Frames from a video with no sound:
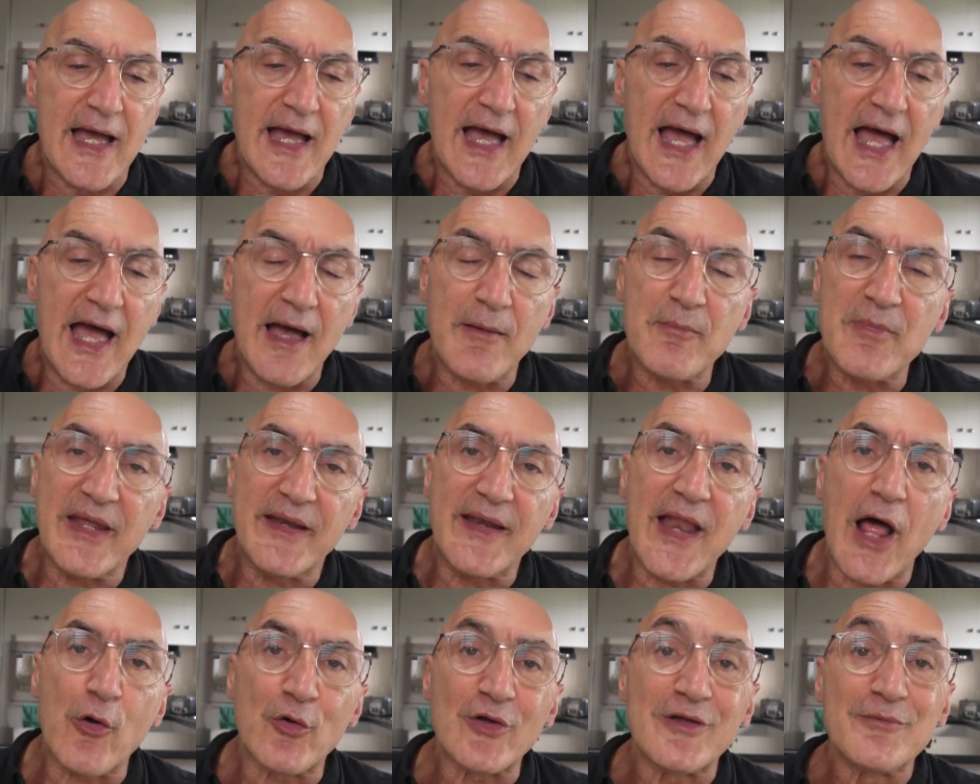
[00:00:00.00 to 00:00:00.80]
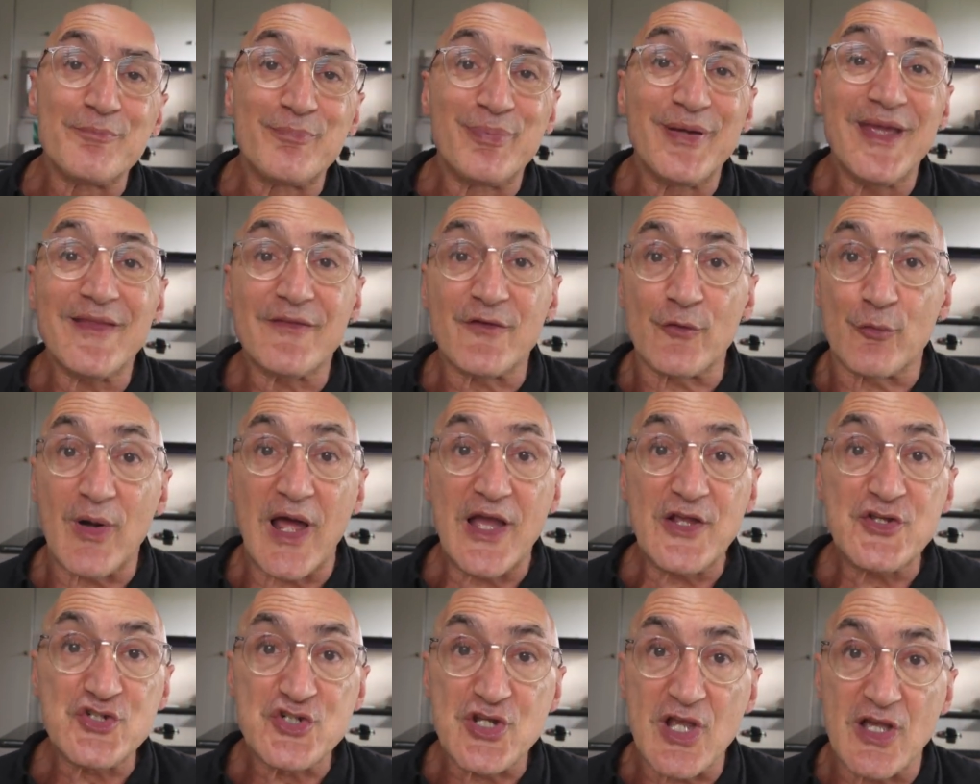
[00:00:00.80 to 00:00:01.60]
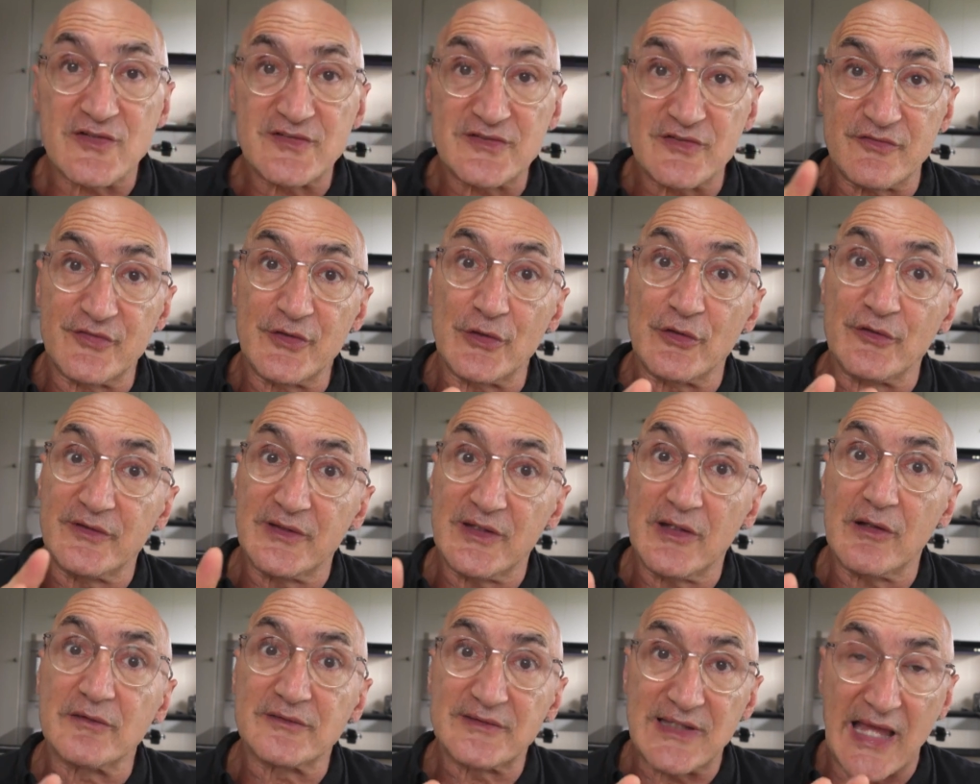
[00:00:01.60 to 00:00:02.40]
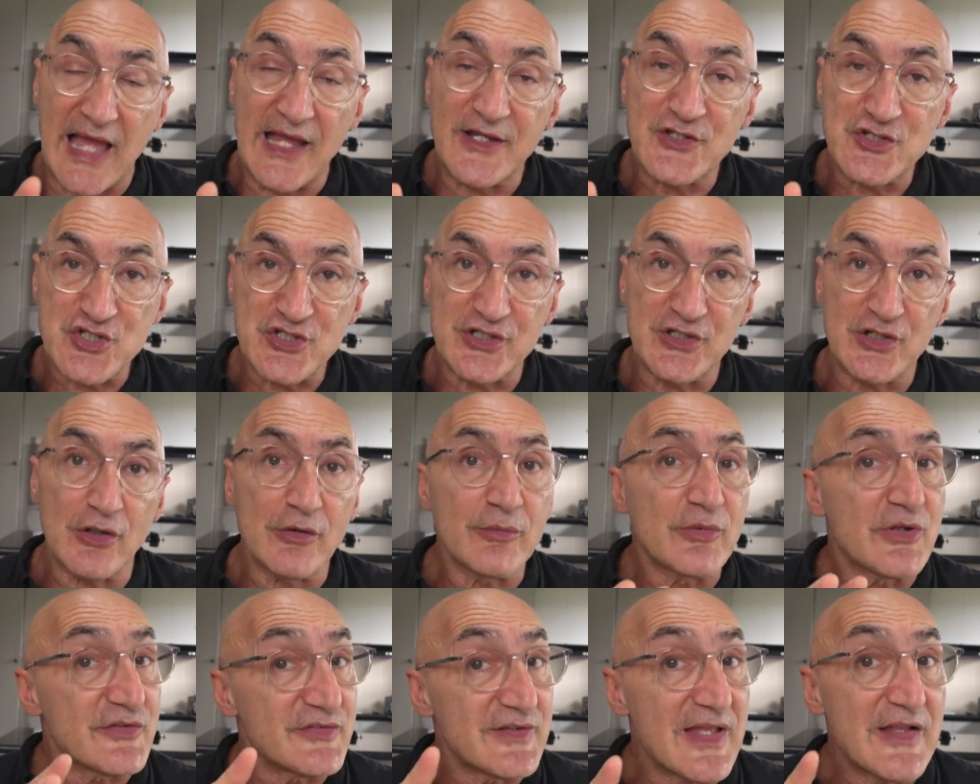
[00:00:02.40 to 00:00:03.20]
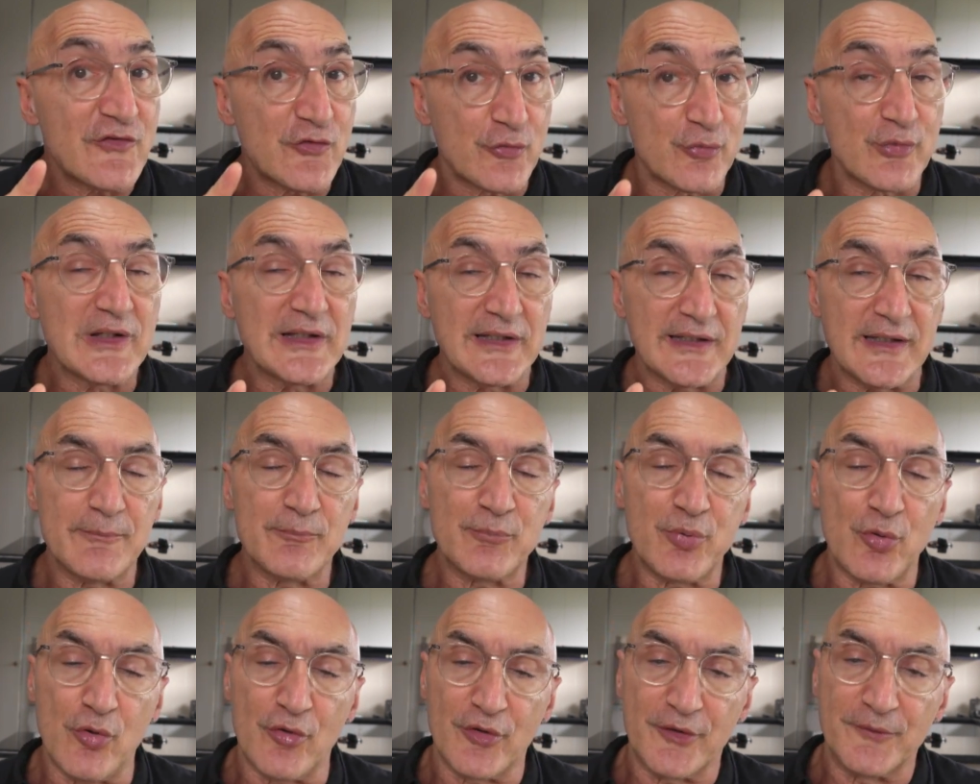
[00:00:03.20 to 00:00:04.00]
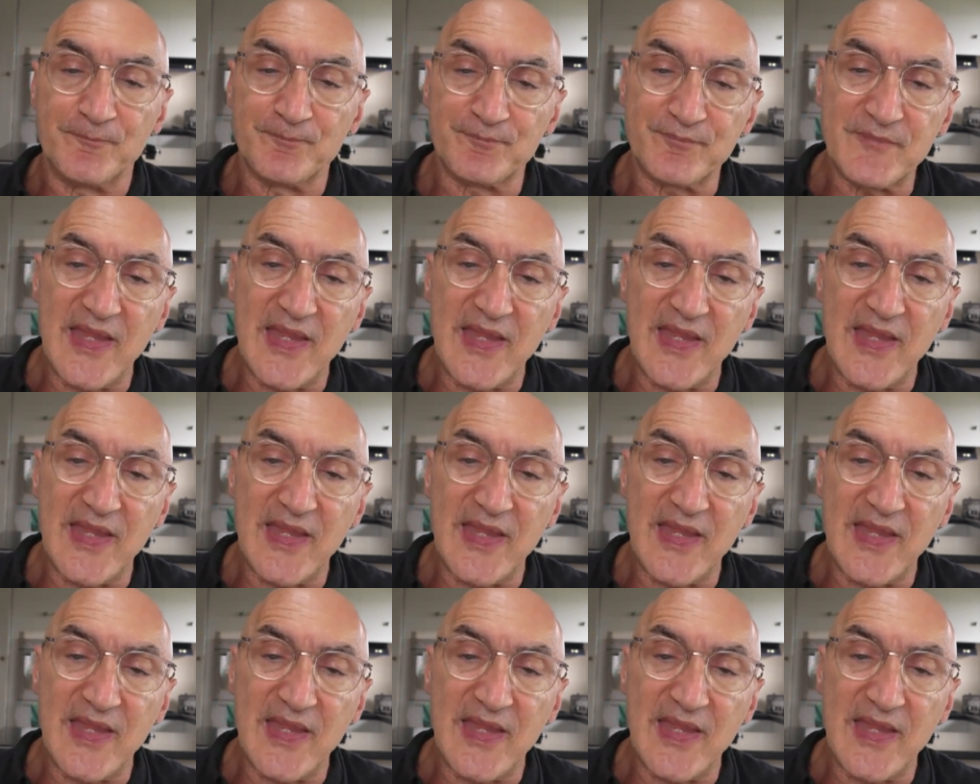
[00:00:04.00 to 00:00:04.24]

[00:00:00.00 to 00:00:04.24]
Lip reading: And I'll compare the ratios of LDL to HDL because that's really important.